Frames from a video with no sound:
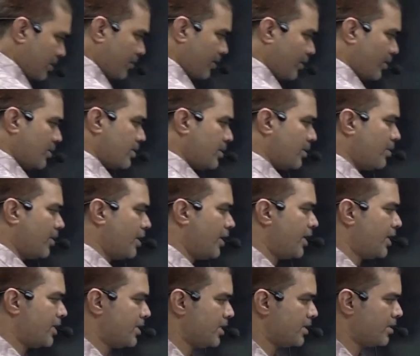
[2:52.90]
we also call it
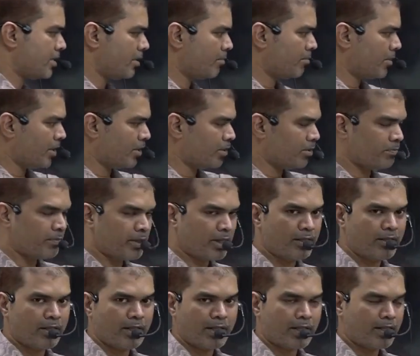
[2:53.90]
as a sigma to pi
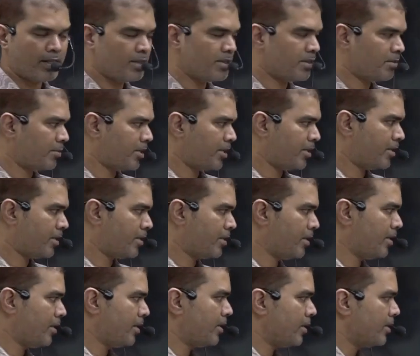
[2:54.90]
rearrangement.
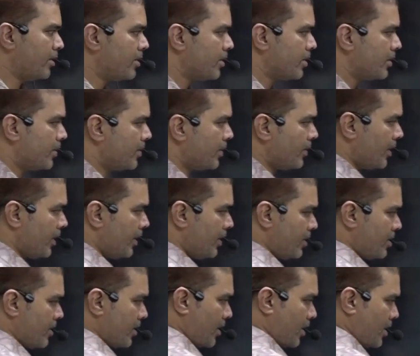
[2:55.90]
So in
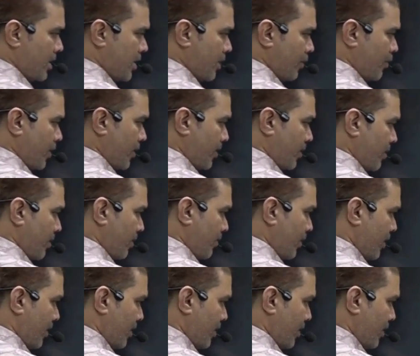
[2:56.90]
this case, if at all we